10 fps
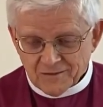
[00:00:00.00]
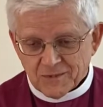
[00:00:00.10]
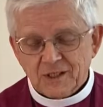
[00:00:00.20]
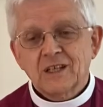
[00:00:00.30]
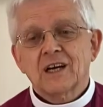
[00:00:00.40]

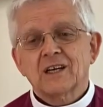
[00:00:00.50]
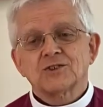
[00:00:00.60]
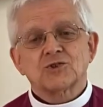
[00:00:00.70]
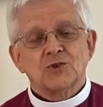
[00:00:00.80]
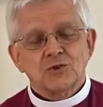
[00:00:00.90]
But in our
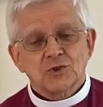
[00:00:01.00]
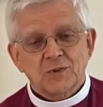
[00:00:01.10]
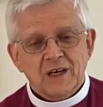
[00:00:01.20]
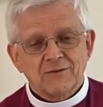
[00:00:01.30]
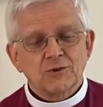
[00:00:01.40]
schools,
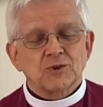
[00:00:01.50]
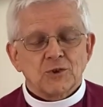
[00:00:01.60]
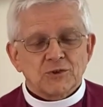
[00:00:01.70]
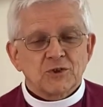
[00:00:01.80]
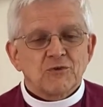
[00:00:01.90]
we have all
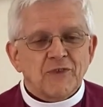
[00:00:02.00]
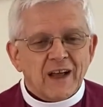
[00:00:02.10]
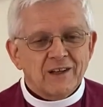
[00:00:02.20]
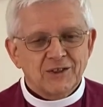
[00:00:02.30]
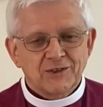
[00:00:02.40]
sorts of
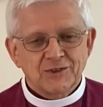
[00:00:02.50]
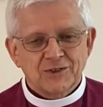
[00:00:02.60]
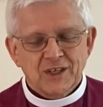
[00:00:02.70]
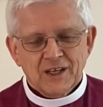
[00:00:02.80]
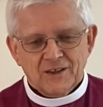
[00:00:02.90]

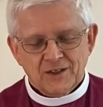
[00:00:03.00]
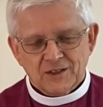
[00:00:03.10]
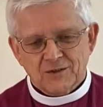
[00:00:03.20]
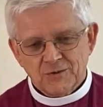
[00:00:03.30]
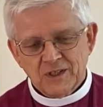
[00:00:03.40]
values
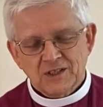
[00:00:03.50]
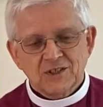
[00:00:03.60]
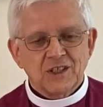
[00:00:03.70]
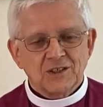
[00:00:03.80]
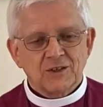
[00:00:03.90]
that we
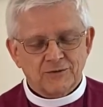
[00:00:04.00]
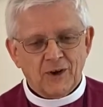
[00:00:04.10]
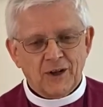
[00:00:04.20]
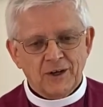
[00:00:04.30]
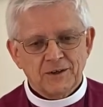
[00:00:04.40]
seek to
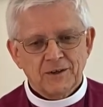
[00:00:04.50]
follow.